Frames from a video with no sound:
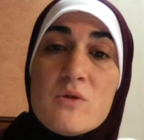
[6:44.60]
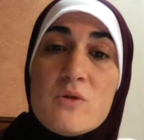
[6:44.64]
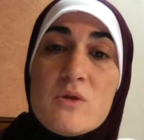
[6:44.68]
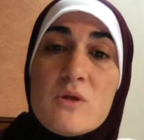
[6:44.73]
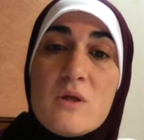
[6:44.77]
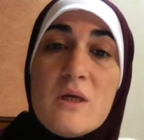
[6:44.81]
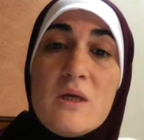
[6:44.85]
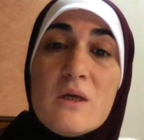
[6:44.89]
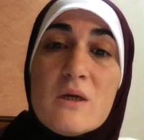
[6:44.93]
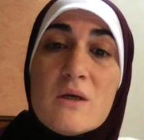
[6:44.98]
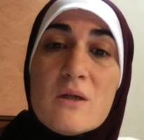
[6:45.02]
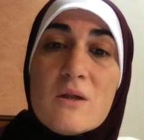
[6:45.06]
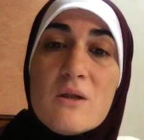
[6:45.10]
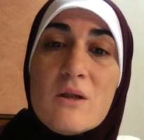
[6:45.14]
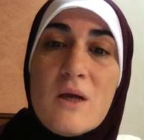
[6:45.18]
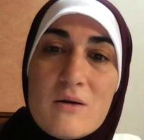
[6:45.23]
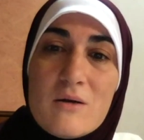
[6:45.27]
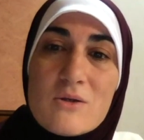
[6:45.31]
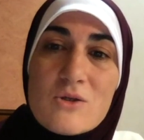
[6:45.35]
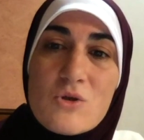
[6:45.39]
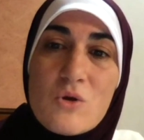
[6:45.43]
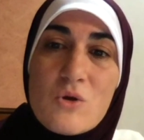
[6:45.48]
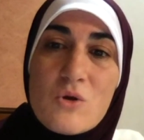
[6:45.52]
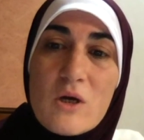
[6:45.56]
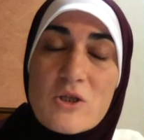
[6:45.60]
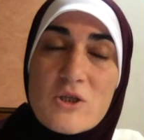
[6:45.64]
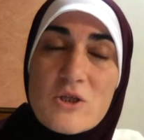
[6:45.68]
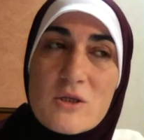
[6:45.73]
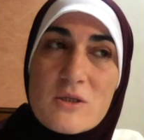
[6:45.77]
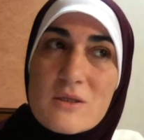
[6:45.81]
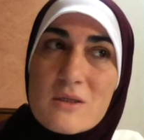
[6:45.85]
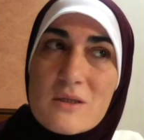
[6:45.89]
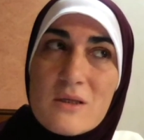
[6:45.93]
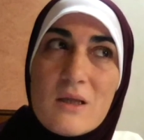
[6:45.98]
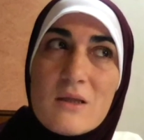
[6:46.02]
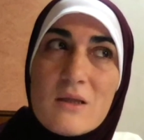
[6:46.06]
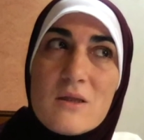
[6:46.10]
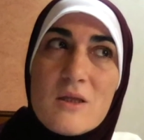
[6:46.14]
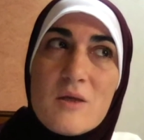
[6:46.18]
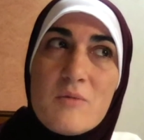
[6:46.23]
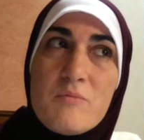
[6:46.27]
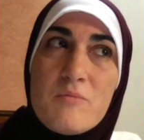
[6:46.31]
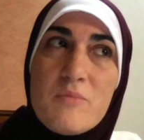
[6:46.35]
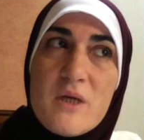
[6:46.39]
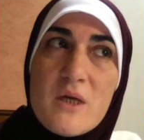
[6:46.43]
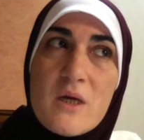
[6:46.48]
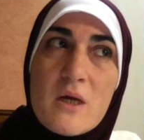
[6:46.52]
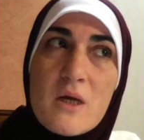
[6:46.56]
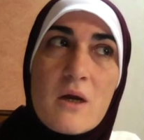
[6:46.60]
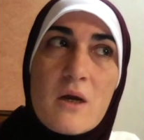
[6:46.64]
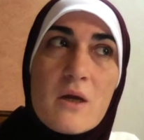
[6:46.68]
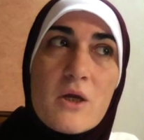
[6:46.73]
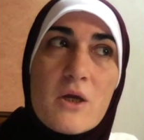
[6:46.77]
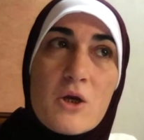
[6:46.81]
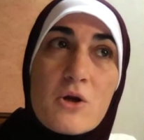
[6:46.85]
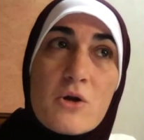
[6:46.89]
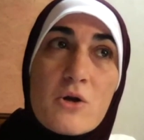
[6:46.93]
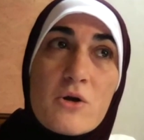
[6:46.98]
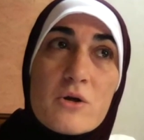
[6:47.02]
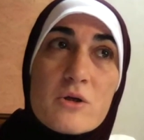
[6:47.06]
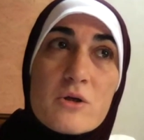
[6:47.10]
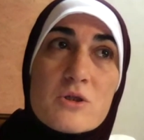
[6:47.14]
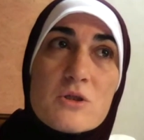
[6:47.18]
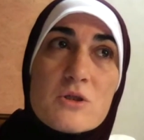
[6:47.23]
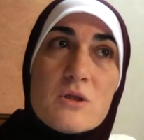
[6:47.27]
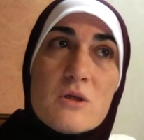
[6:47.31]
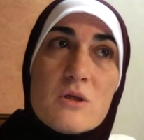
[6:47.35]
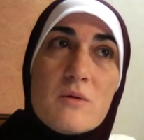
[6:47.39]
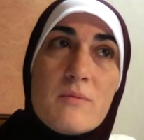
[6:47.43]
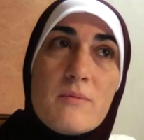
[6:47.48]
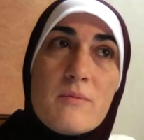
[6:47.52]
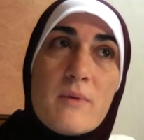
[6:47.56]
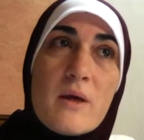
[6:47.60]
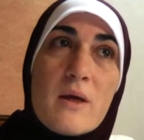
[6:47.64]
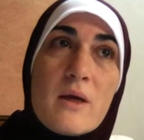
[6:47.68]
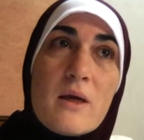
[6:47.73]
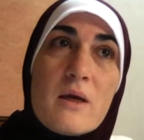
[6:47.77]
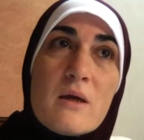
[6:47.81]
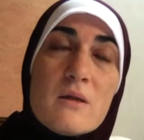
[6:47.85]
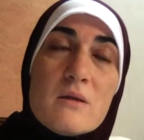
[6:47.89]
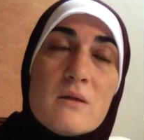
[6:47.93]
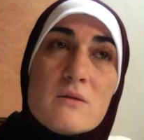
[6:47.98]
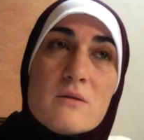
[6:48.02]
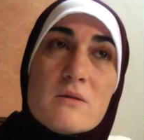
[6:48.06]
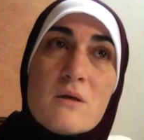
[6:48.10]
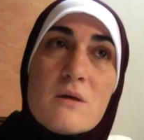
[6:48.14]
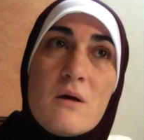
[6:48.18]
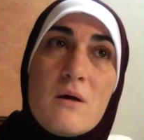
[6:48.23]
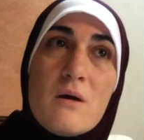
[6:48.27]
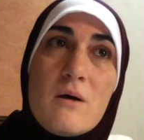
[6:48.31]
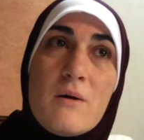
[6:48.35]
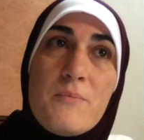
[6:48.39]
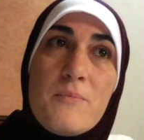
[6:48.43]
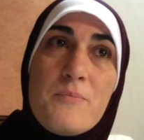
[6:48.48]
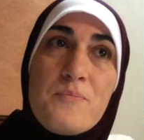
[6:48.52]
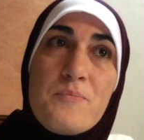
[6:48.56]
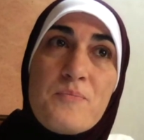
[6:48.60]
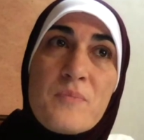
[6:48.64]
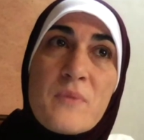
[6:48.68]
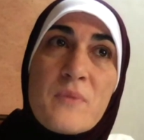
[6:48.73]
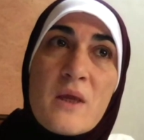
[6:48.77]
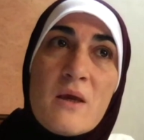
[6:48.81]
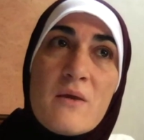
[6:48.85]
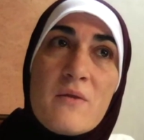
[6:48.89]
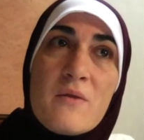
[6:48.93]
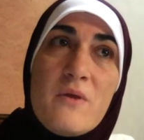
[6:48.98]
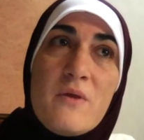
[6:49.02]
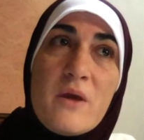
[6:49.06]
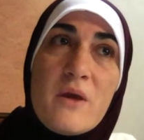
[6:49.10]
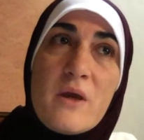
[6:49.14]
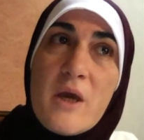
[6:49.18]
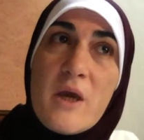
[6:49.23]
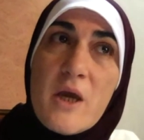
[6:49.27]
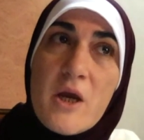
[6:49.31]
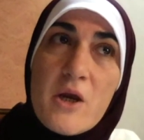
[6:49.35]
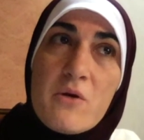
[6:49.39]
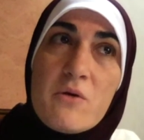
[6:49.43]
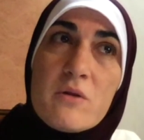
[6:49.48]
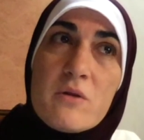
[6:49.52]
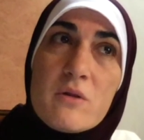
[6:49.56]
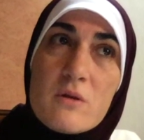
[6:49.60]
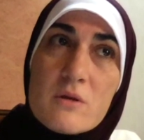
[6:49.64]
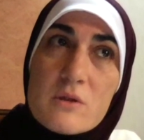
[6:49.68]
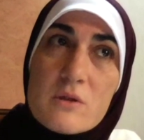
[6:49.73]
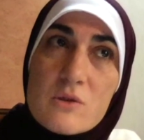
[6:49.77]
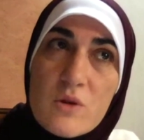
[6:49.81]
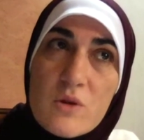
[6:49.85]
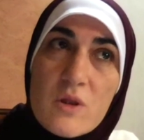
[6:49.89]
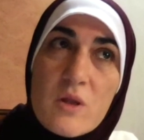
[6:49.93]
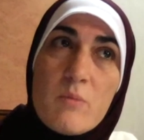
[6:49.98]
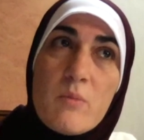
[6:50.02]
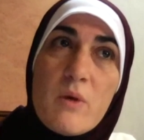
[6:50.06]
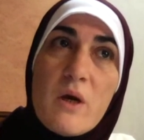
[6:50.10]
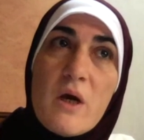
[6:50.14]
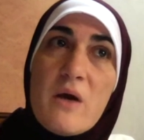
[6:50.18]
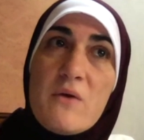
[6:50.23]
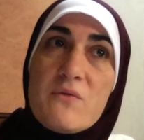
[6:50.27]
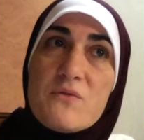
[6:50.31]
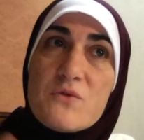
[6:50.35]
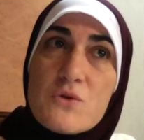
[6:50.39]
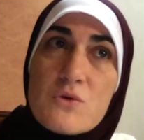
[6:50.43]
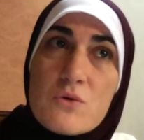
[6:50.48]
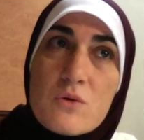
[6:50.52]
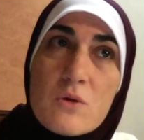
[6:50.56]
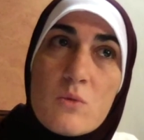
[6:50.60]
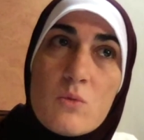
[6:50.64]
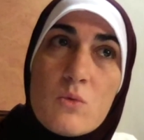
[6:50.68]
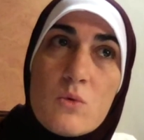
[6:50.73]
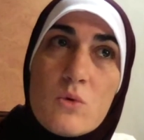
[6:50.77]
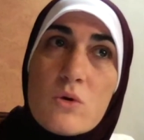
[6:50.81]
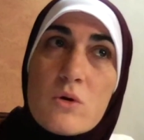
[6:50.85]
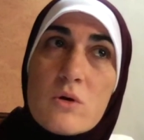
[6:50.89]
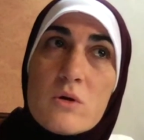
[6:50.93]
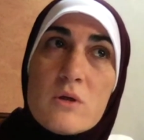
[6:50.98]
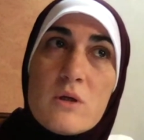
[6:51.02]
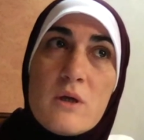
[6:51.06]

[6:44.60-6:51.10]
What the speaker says: to heal. So I just let them be, and I encouraged them, and they carried this with them after the war.